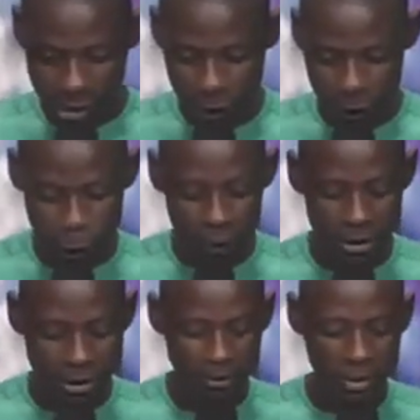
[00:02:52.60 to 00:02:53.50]

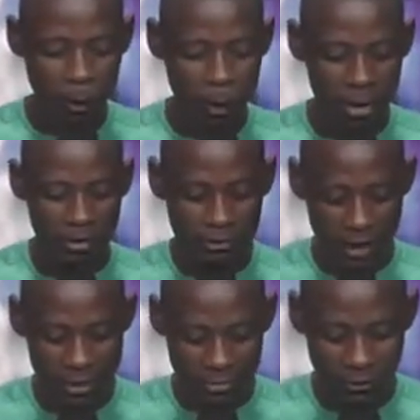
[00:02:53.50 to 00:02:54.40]
John chapter 1
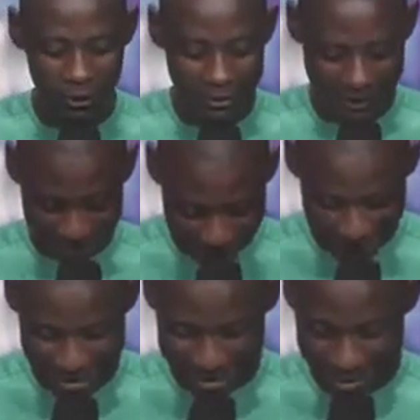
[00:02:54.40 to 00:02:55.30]
verse
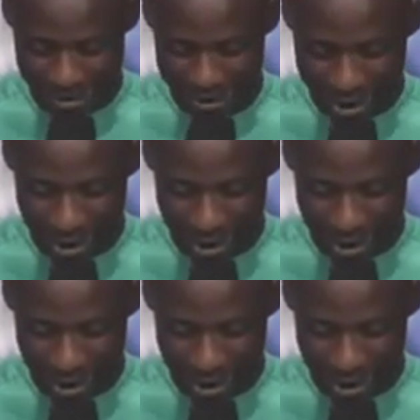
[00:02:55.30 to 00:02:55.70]
46